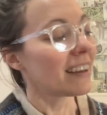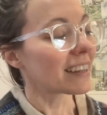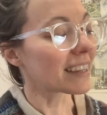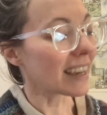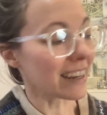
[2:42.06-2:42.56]

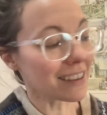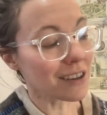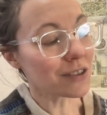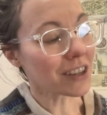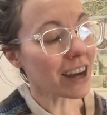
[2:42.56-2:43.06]
getting
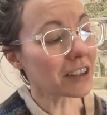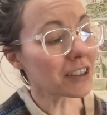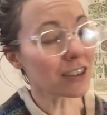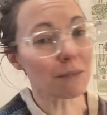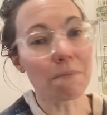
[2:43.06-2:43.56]
those
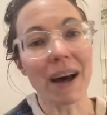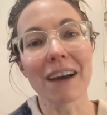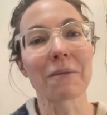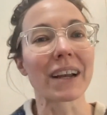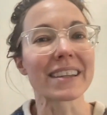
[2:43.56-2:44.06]
colors, but
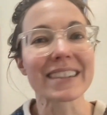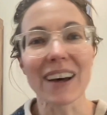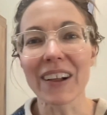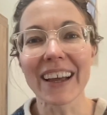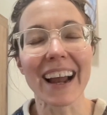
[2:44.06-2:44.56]
when I
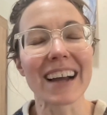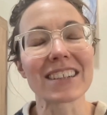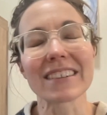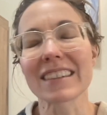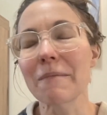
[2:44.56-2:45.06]
saw
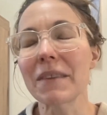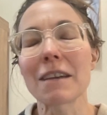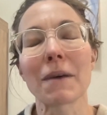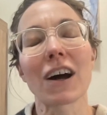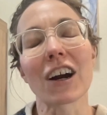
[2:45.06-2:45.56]
it, something in
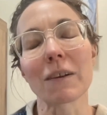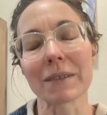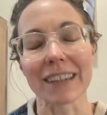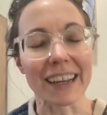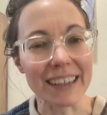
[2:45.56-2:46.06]
my heart was
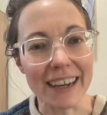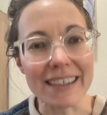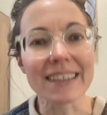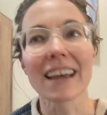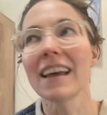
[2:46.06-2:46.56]
like,
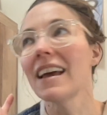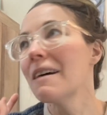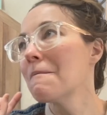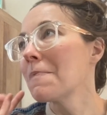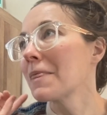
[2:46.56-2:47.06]
yes,
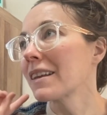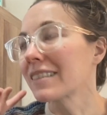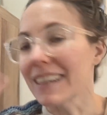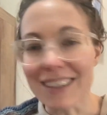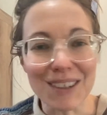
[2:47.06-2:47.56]

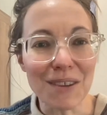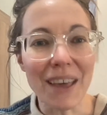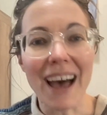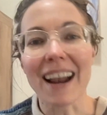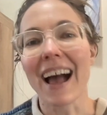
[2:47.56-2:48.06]
let's do
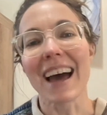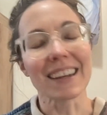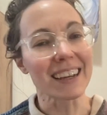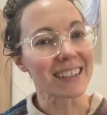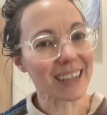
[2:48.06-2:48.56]
that. I had
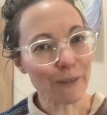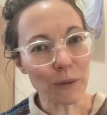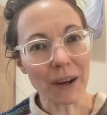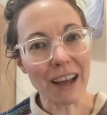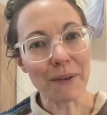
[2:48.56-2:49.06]
an idea for
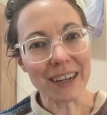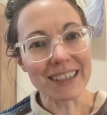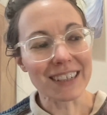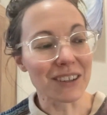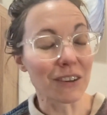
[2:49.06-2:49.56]
what I wanted
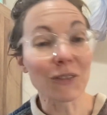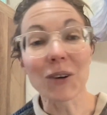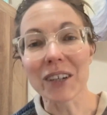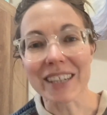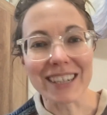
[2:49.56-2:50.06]
to do, and of
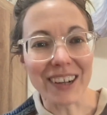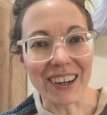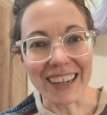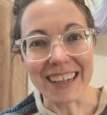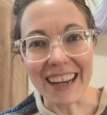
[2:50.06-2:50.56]
course that's
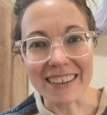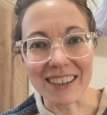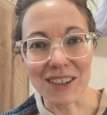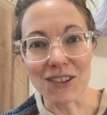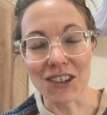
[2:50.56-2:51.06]
already in
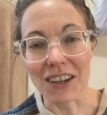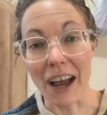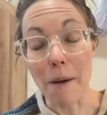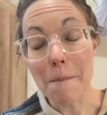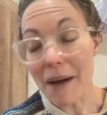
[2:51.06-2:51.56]
execution
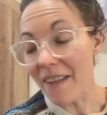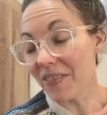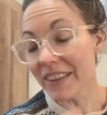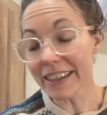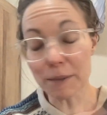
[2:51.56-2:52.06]
now. But
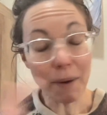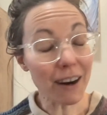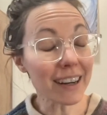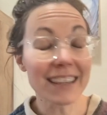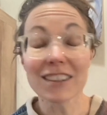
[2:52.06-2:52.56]
this
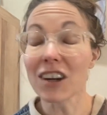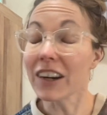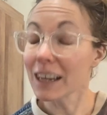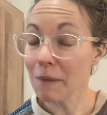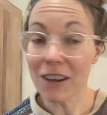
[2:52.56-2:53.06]
part is
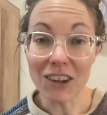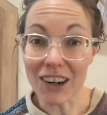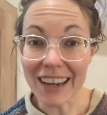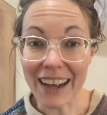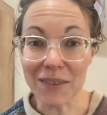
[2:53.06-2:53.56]
talking about
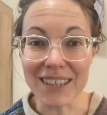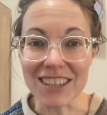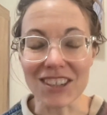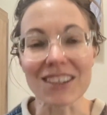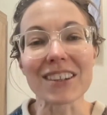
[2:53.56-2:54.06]
yarny
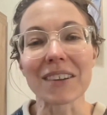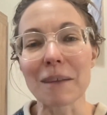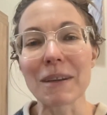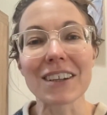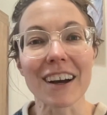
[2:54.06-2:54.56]
acquisition, so let
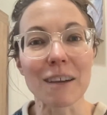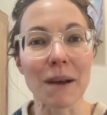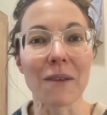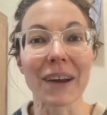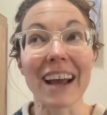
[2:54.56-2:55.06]
me talk
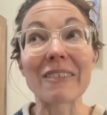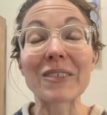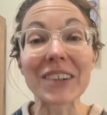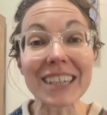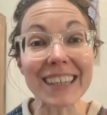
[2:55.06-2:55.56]
about what I
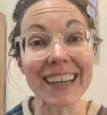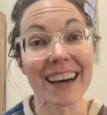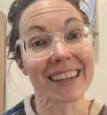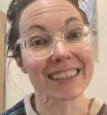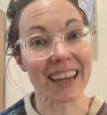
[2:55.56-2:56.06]
really
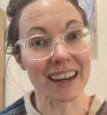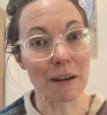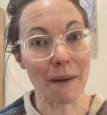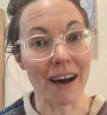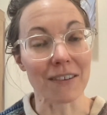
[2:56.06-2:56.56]
got excited
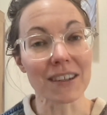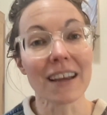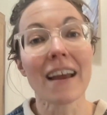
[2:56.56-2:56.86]
about,